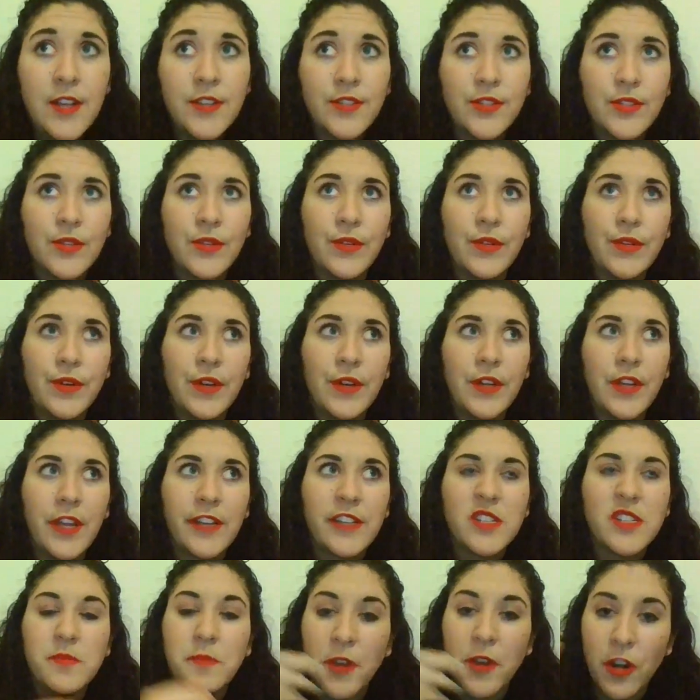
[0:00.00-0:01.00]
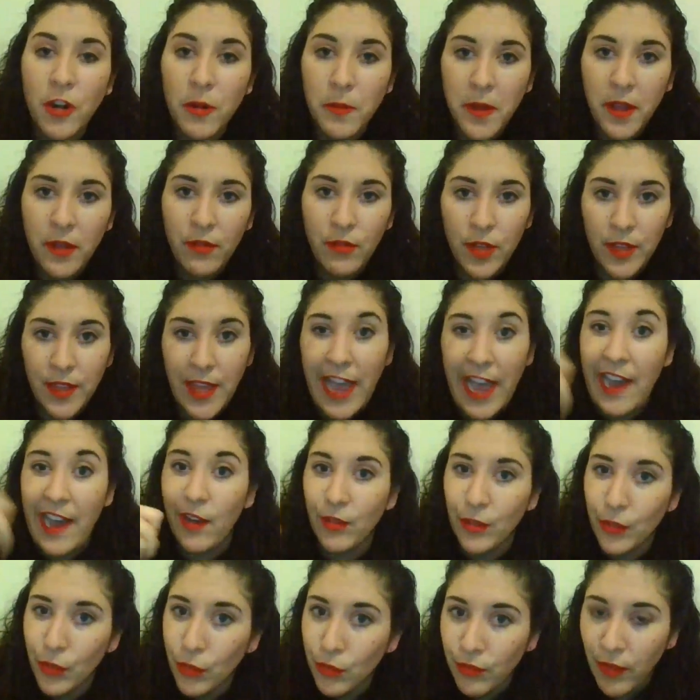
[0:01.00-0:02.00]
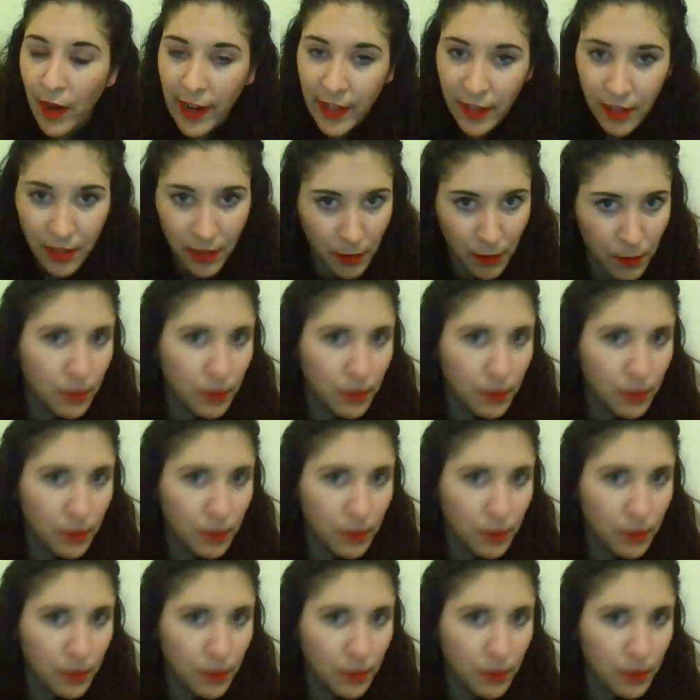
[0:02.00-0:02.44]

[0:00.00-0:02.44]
So experiment with how you write